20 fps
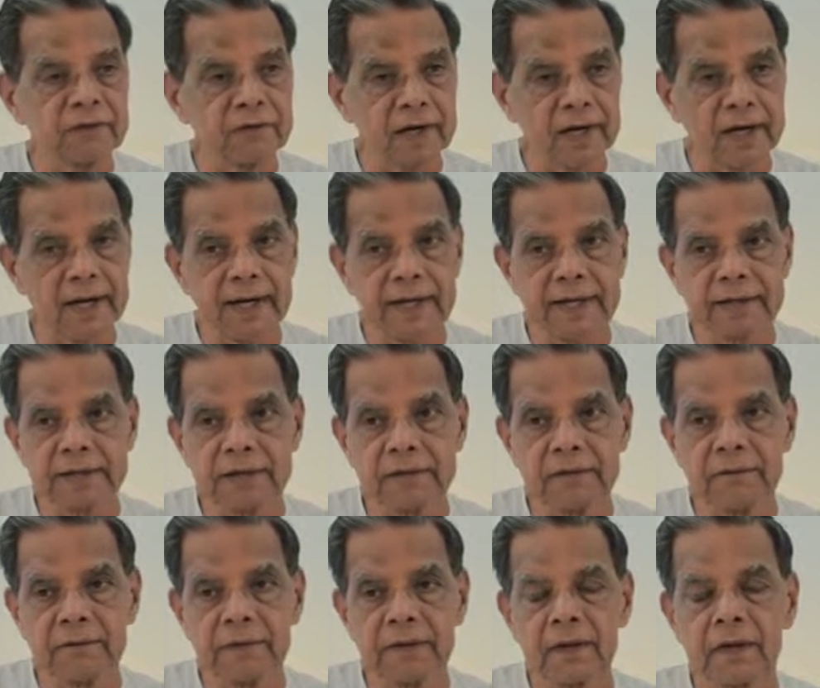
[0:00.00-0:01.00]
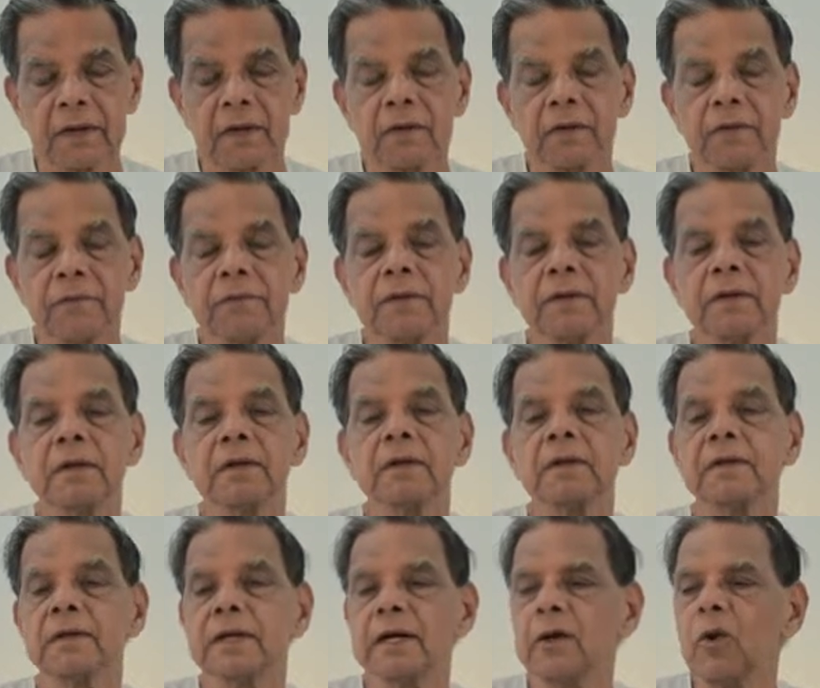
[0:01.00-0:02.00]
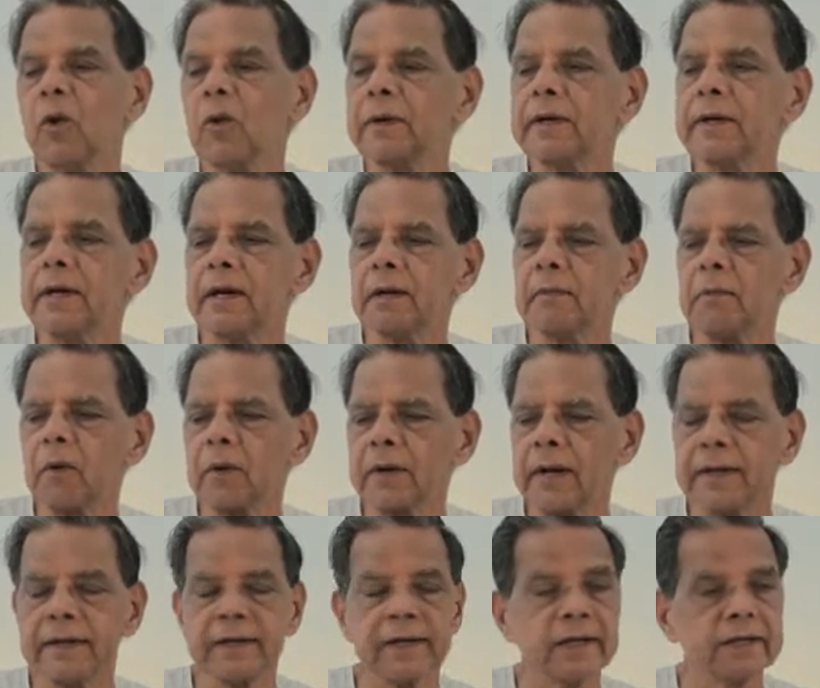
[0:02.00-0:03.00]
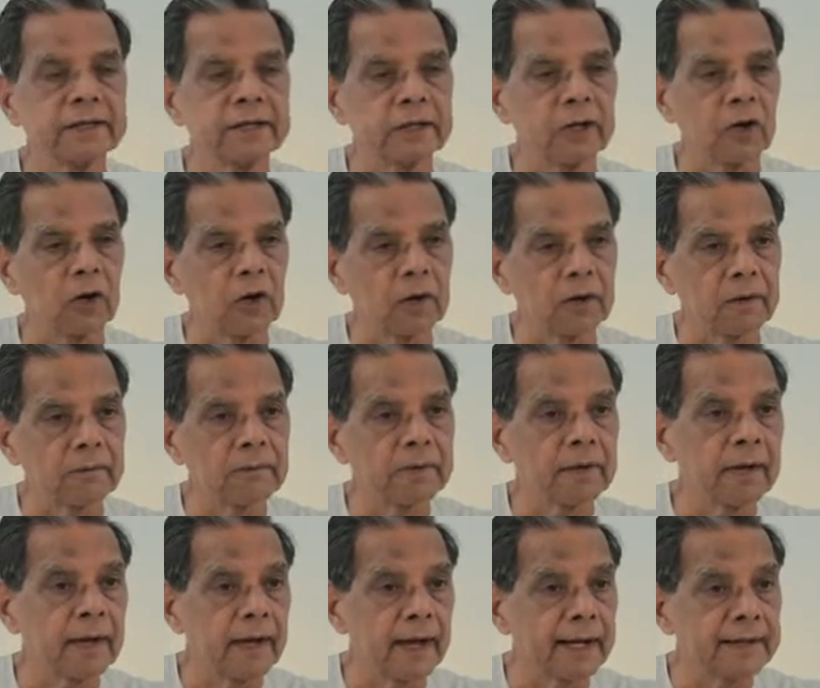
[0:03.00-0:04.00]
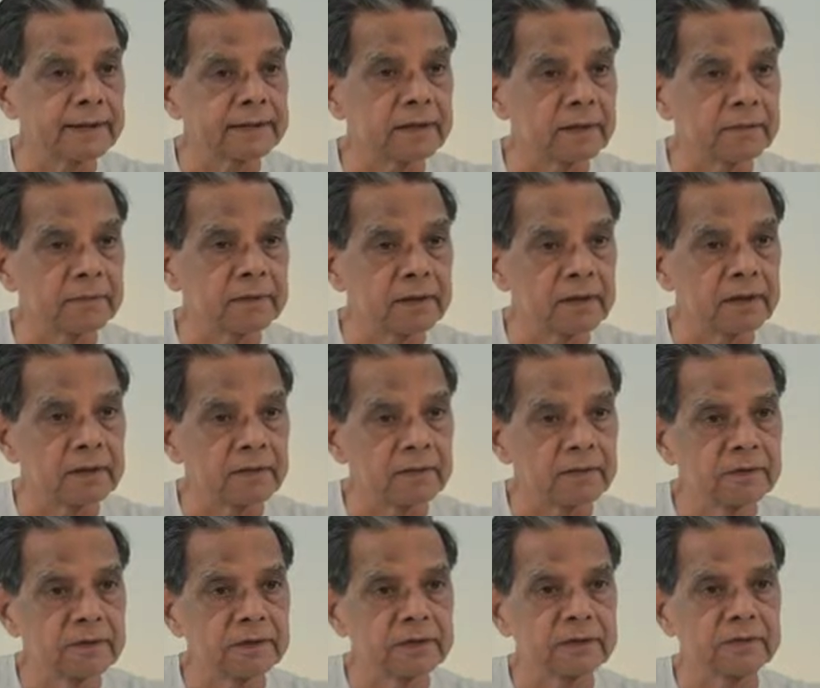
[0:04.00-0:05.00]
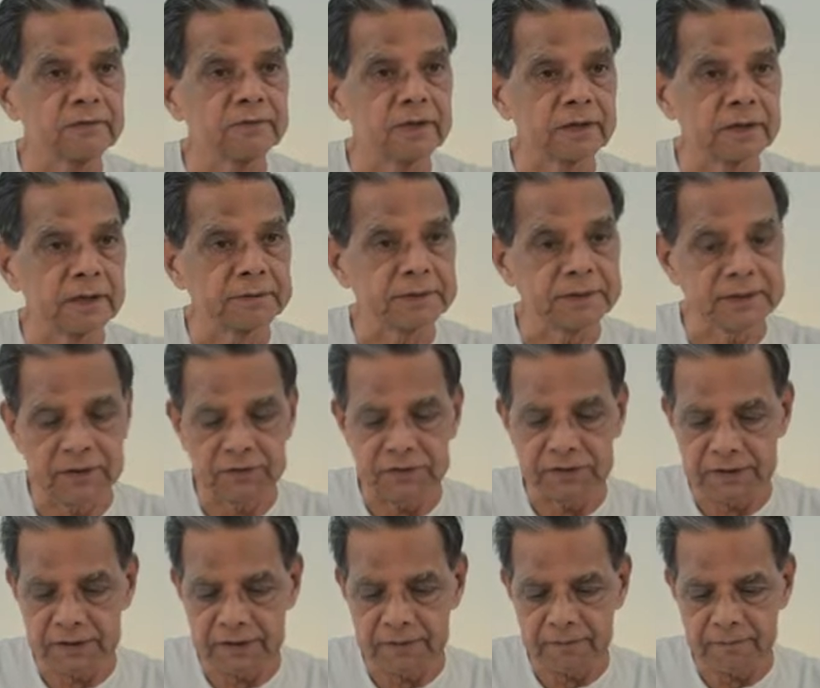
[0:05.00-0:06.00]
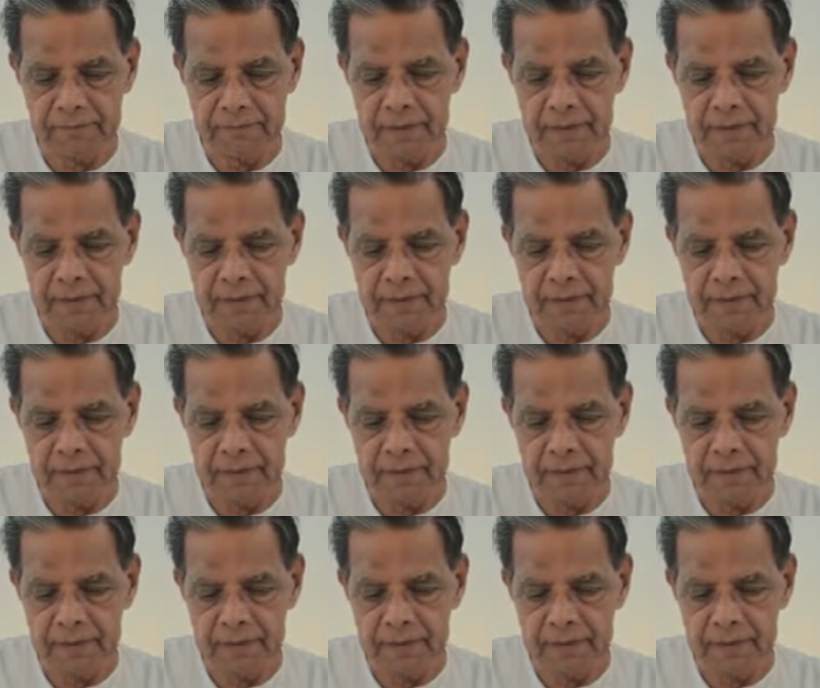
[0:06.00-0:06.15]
feelings. They don't care about anything else at all except for themselves.